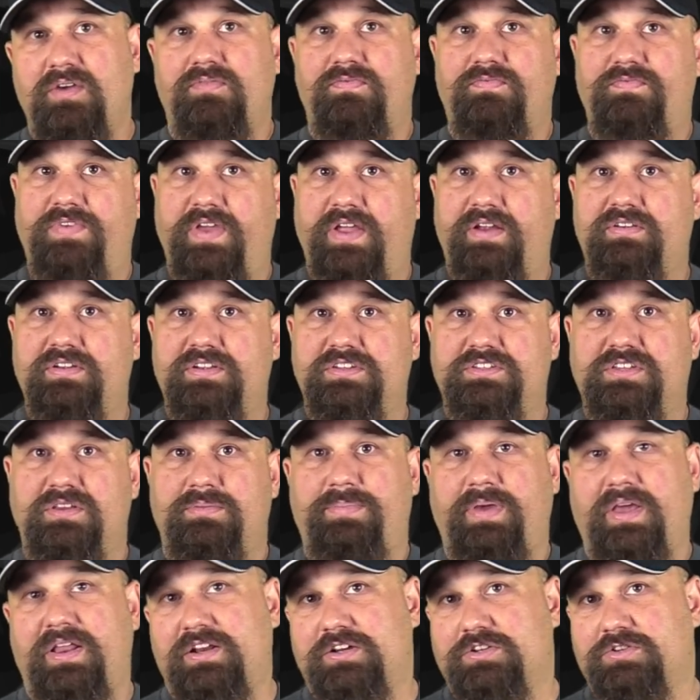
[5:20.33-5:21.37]
varies
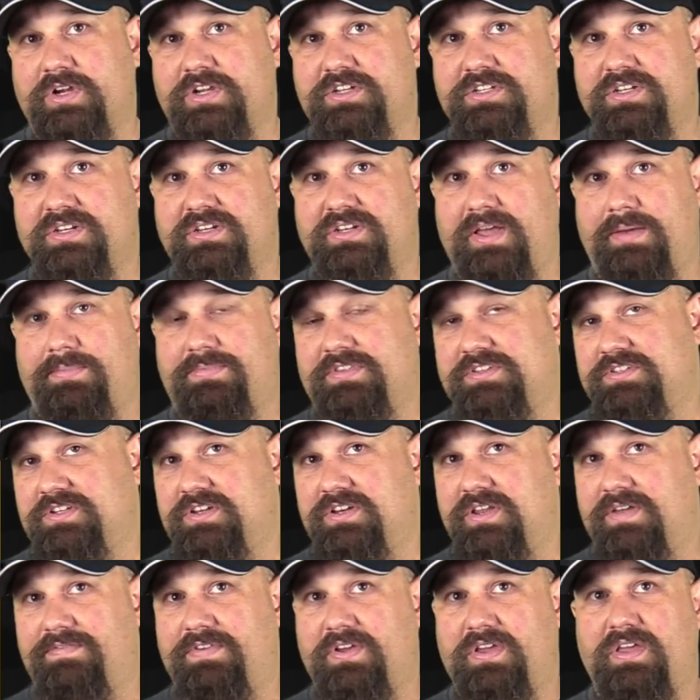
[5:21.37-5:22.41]
in penetration depth
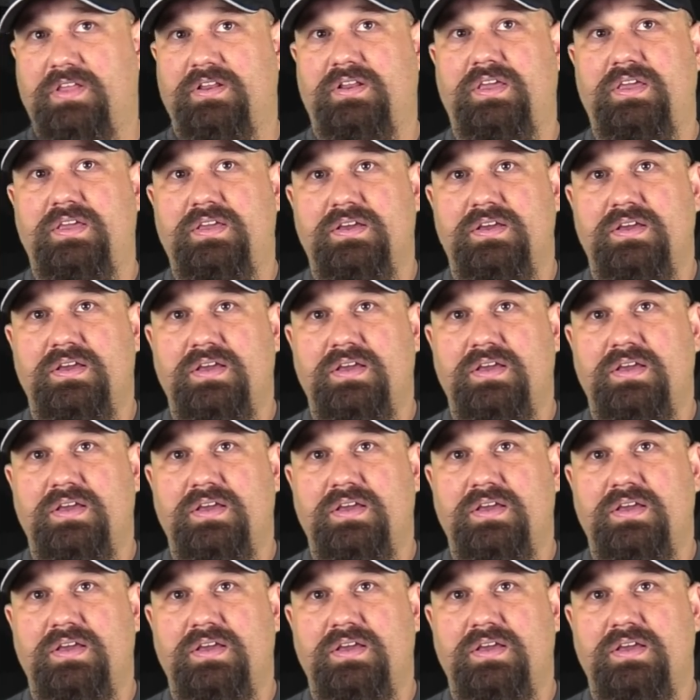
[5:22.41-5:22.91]
significantly.